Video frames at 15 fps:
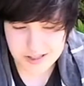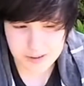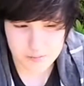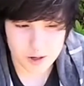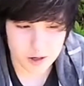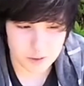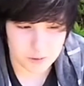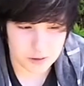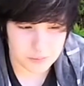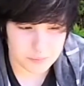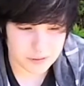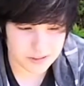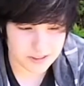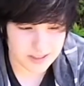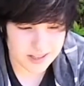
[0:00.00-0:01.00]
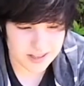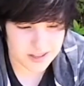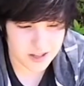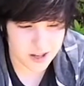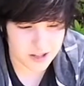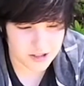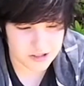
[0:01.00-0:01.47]
seem awkward, but it's
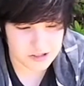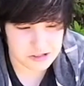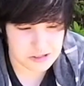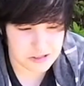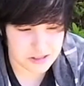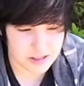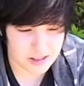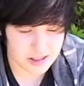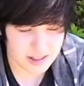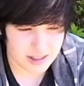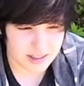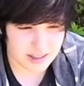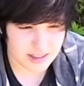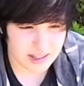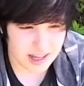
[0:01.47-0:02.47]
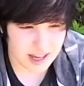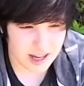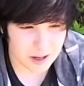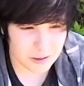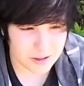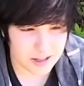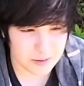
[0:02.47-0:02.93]
not just
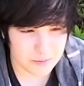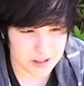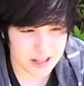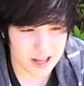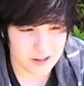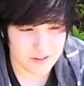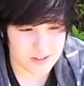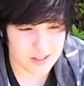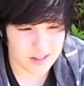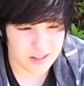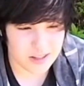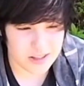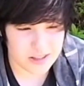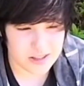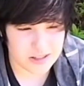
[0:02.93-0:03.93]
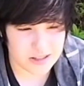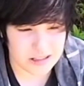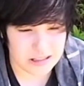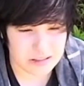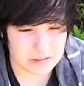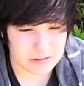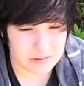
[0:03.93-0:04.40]
how I am on the outside, it's
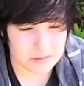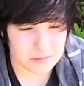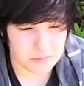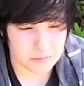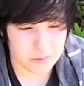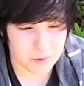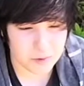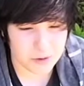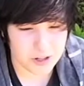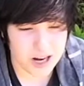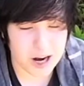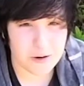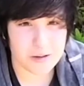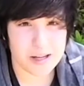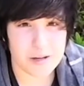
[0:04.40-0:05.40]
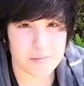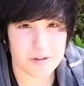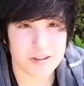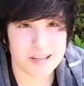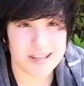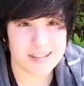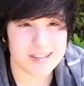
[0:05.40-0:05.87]
more how I am
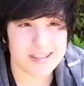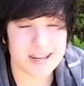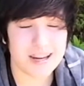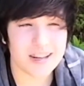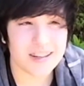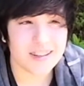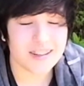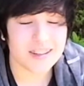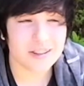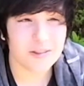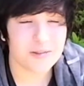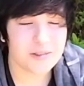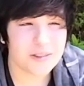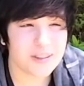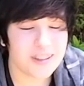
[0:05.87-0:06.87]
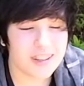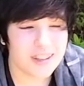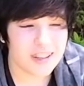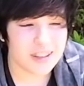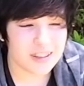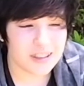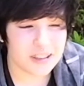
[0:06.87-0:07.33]
on the inside, you know?
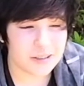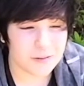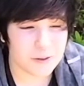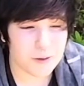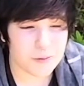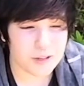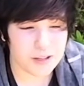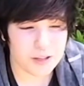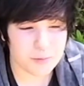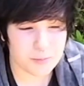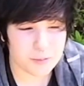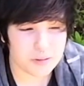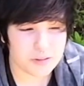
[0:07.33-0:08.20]
Like growing up,